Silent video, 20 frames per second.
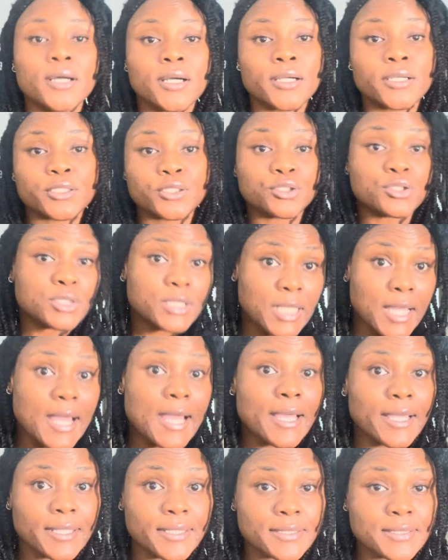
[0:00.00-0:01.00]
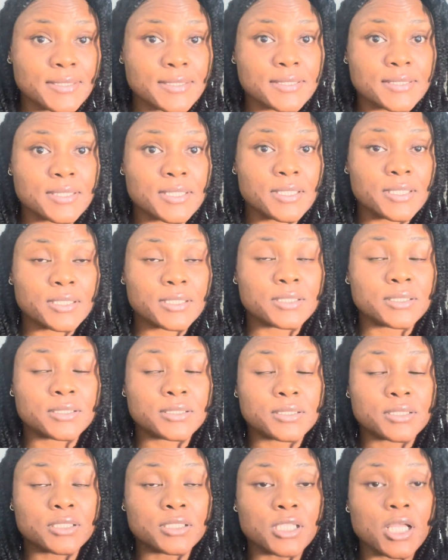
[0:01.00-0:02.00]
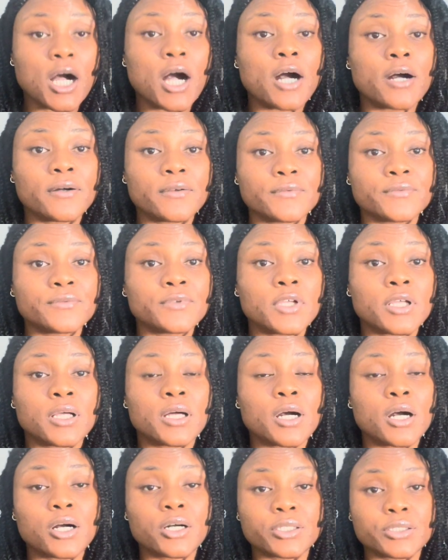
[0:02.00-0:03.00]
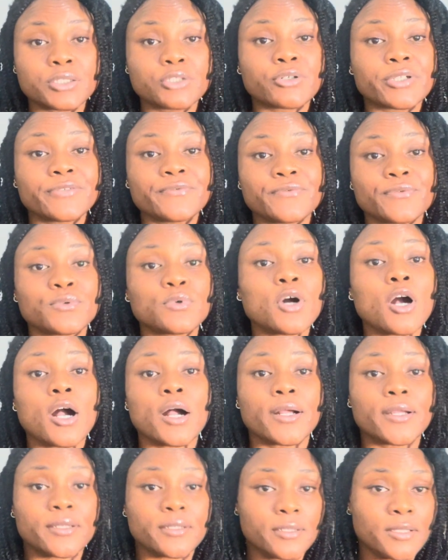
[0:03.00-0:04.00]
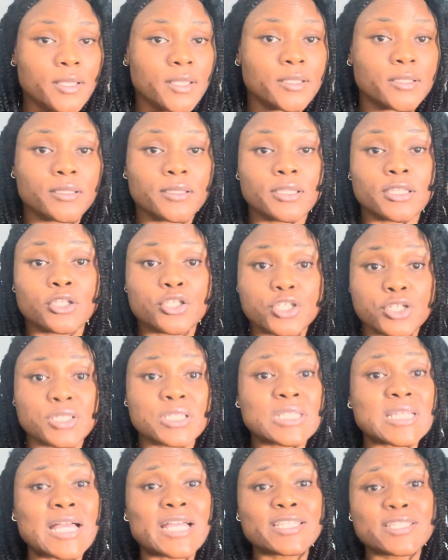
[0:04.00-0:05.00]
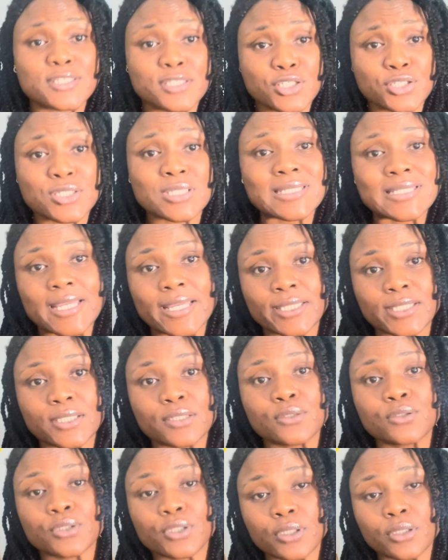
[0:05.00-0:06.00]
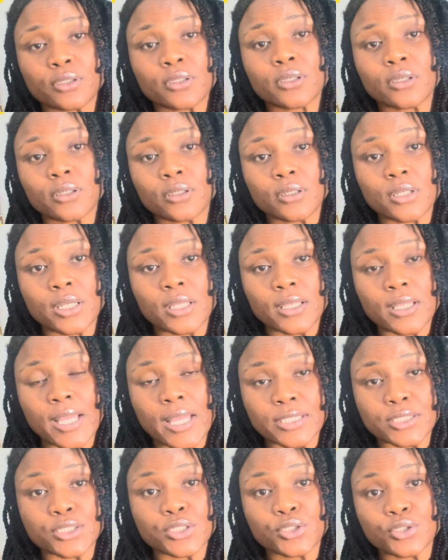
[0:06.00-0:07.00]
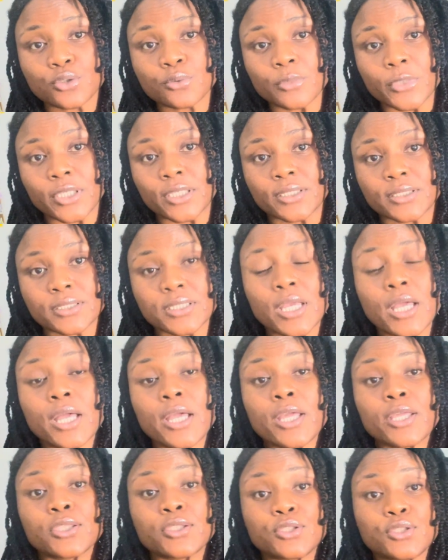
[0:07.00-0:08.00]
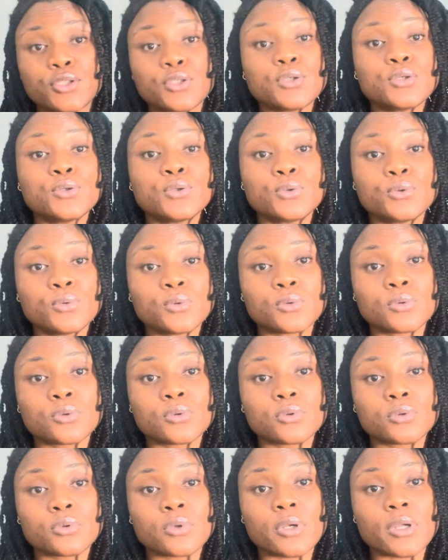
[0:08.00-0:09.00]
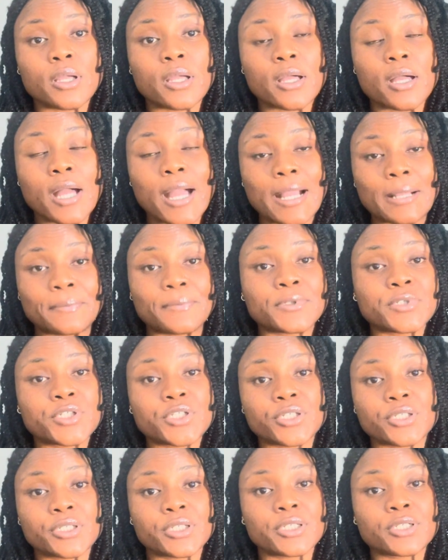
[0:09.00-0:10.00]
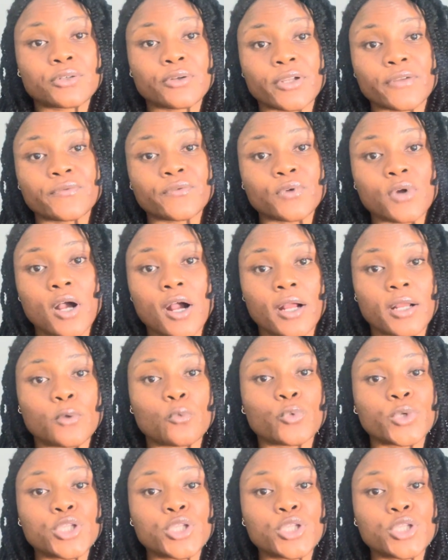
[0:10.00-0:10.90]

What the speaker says: your guides love a grateful heart. And just like you as human, you appreciate a grateful heart. When